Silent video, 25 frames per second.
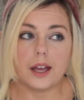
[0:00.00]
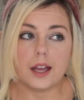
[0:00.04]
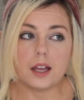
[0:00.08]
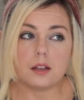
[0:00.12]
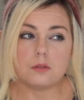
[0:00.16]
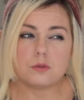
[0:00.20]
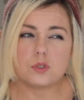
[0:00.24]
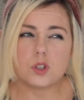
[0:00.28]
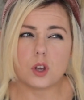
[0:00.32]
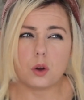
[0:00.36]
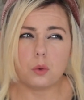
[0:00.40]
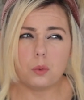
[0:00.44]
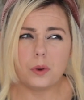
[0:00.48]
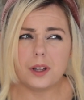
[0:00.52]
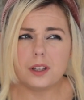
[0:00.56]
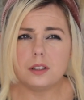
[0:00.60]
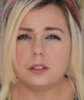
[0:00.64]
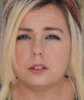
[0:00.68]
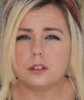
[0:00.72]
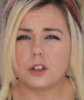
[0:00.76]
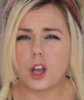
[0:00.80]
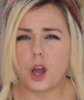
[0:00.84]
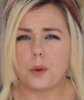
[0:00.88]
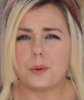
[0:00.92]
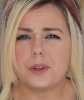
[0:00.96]
So we'll
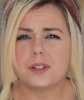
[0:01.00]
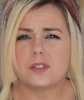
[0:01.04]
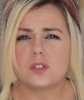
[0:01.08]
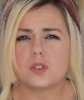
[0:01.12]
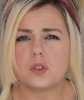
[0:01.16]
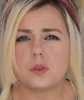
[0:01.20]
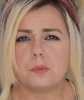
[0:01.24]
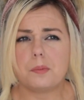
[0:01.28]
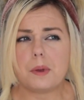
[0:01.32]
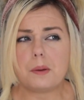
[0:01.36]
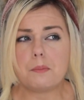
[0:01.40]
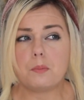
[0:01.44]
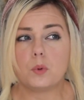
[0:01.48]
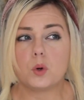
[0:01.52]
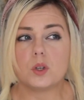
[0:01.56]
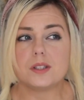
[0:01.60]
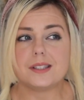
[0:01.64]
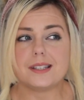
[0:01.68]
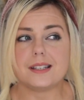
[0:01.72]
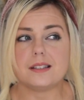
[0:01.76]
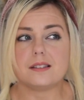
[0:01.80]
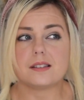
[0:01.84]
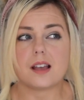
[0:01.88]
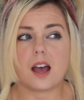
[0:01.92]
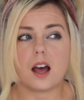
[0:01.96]
go into a bit more
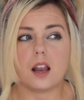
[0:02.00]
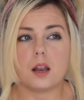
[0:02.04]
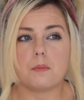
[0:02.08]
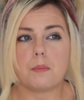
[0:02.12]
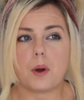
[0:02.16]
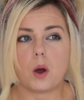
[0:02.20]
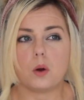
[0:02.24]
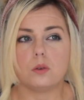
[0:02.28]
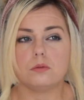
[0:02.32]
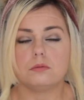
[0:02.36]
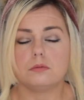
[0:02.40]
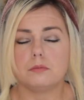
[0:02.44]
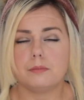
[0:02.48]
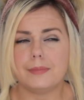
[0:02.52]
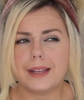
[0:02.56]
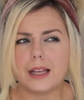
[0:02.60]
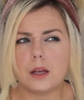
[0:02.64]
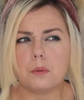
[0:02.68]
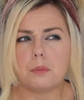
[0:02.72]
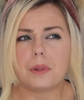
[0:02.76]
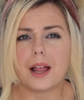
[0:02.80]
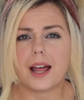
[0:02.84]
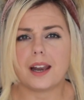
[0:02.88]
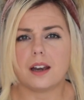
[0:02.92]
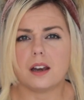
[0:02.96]
detail about meal
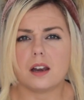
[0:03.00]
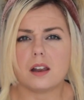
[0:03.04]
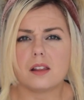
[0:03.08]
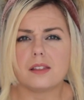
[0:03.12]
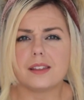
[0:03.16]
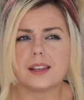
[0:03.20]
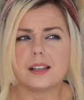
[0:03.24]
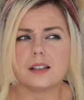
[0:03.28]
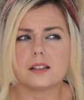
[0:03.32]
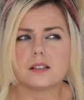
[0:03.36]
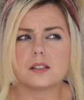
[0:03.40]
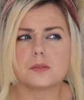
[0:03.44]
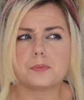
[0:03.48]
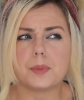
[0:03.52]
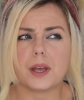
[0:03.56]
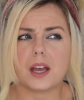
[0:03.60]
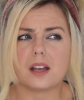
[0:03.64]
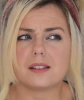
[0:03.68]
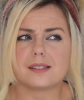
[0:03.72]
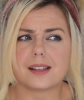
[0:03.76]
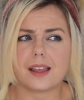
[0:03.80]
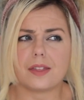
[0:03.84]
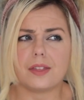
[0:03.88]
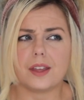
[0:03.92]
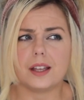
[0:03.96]
planning and things,
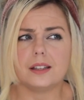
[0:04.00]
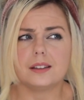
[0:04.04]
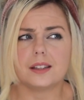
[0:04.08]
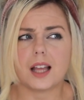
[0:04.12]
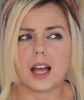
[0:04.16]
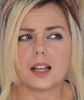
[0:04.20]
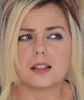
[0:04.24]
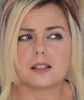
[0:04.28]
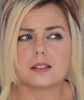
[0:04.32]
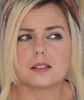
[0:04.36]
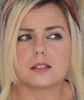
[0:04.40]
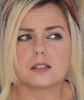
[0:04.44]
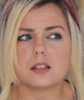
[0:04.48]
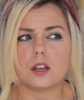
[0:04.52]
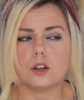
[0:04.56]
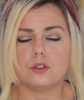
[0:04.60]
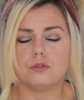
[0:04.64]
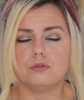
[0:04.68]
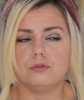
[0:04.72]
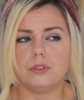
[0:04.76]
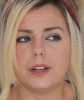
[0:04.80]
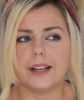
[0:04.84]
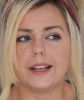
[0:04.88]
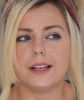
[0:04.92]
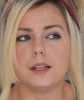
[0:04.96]
because I think that's a
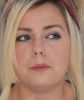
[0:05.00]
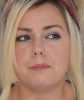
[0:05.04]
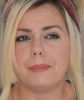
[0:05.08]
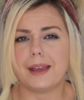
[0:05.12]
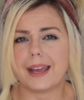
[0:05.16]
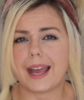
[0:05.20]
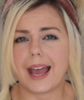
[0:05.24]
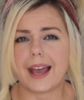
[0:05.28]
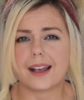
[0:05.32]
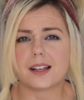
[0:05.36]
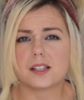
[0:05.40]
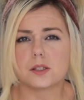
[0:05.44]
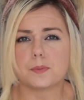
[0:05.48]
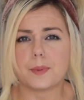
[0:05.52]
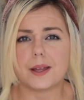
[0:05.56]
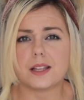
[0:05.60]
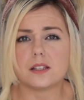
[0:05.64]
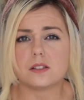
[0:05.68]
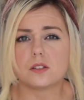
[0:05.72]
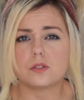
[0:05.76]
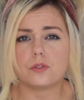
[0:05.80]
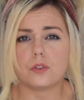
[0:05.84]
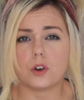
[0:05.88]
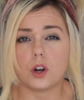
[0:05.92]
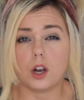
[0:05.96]
really big
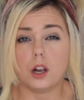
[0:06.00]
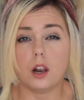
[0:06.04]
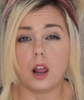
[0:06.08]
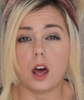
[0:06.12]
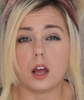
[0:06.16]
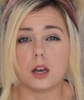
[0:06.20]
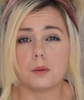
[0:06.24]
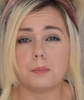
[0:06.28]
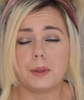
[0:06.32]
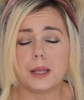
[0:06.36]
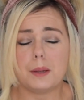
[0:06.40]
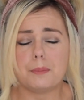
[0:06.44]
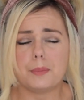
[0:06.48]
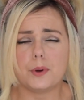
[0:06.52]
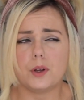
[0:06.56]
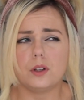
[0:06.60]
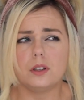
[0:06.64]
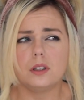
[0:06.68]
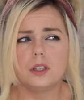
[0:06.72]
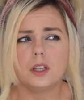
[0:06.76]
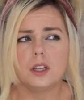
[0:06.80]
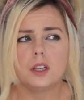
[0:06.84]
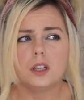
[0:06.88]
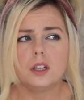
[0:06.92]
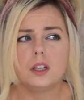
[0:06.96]
expense for a lot of
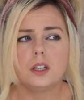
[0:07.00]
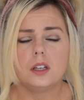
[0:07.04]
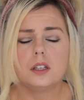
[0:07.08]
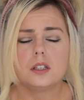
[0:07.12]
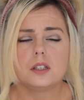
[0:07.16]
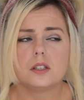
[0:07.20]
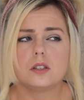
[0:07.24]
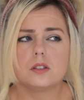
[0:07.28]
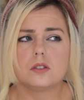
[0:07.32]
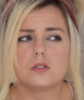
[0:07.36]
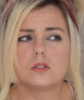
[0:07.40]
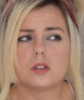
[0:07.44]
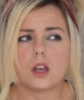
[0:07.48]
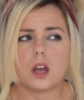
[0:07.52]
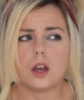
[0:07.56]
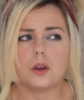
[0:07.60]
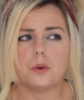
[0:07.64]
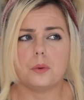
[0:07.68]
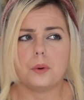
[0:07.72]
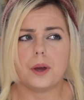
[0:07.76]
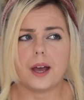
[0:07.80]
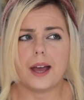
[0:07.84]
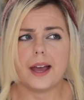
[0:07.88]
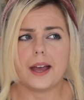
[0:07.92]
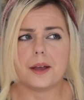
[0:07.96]
people.
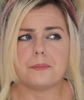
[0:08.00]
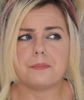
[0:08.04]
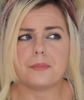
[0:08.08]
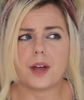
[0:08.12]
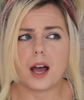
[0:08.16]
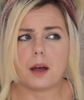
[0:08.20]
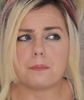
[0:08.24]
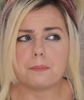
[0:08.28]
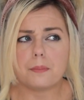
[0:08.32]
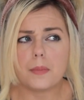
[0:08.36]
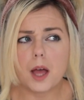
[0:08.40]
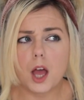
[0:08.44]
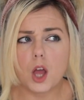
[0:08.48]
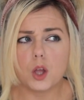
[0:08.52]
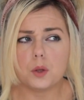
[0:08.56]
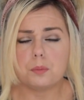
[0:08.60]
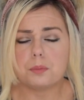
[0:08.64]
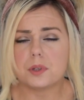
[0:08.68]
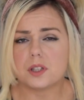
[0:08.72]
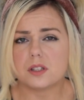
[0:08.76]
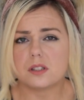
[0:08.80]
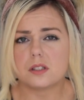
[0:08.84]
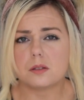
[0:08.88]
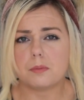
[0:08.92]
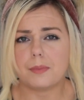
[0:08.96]
So I'm
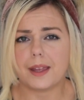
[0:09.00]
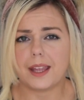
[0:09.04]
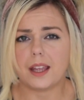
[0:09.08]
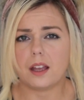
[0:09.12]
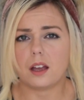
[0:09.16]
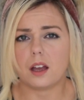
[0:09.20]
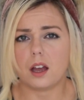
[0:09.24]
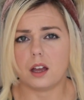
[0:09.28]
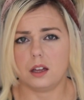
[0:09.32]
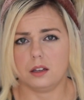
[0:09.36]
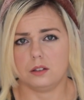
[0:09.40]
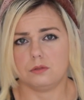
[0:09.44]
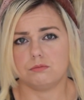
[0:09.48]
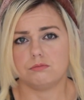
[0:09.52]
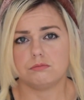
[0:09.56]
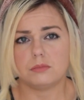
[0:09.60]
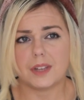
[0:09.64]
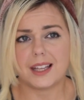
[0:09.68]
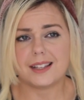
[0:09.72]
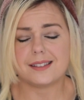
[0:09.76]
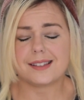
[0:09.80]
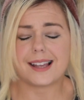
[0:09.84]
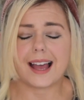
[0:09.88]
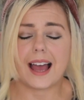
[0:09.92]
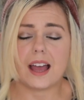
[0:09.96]
hoping to make an
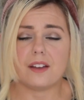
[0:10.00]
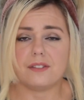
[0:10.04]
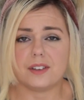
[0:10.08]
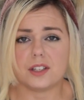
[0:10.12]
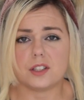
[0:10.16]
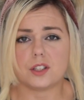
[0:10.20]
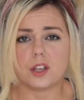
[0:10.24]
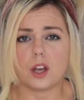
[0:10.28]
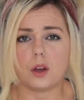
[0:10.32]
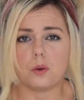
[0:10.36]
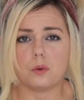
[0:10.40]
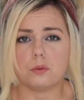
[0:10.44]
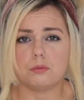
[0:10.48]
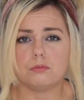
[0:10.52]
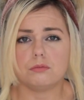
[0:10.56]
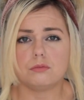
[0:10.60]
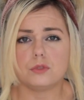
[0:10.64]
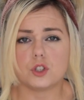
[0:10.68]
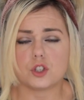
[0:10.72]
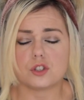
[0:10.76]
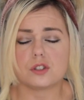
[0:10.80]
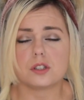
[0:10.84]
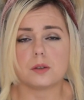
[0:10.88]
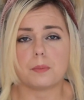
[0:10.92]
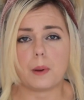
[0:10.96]
entire video
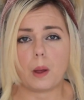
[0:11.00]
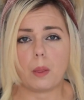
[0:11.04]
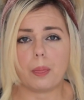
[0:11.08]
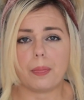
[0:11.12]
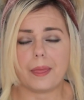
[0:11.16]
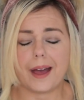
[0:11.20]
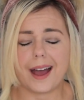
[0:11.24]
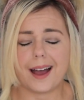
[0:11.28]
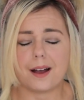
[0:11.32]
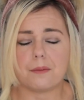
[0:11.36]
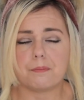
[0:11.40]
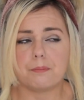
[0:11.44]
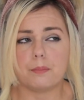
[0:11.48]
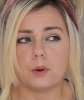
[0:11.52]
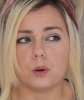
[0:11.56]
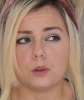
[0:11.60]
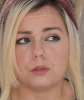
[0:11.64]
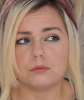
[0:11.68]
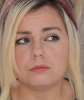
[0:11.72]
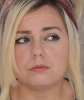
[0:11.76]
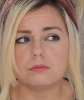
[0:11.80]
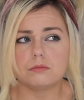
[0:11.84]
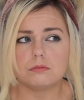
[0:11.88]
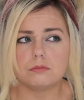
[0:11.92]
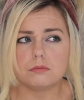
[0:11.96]
just about that, but
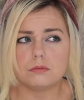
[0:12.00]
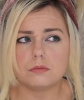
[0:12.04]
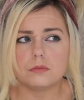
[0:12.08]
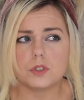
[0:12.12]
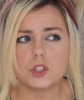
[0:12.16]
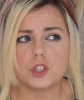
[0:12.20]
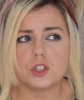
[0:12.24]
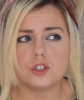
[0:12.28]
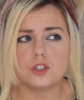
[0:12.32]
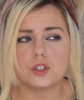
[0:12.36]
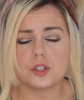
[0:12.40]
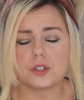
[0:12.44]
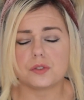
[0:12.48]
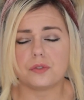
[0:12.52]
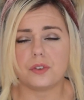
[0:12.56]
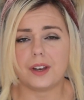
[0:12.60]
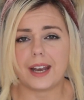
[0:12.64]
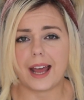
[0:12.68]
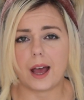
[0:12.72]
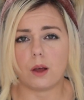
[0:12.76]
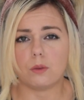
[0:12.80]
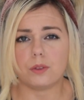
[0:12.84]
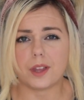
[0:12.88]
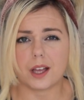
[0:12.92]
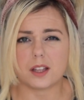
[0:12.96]
just for
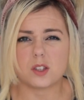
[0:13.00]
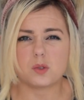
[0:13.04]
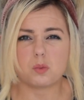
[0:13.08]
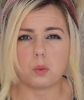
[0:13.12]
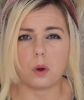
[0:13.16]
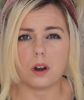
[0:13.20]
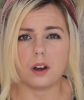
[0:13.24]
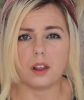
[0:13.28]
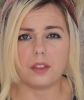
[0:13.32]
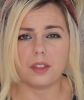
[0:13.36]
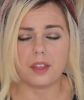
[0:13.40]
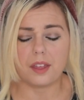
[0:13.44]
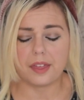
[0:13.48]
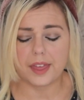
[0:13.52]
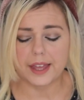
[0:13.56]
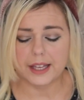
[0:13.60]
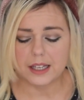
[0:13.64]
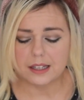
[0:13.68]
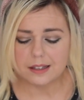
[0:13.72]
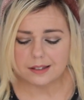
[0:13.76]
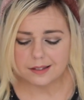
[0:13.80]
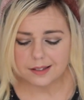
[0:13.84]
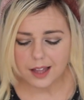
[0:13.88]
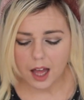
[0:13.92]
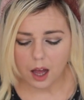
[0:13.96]
now that's one of the
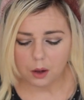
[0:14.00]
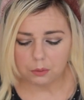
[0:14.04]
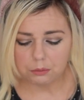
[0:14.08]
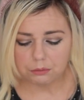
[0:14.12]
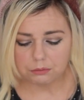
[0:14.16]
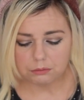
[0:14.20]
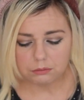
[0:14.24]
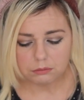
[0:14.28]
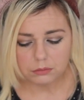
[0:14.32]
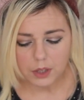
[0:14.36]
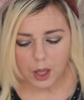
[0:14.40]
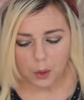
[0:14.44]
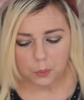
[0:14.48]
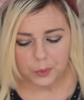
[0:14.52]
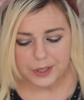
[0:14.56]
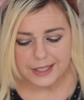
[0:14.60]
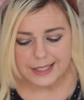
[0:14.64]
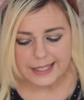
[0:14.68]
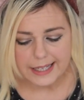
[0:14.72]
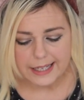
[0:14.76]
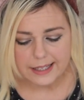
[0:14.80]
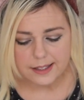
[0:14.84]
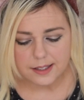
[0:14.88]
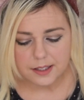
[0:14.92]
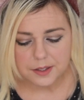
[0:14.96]
things that we
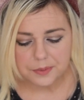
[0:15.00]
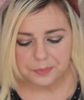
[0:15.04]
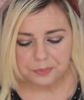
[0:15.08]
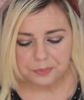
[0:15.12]
did.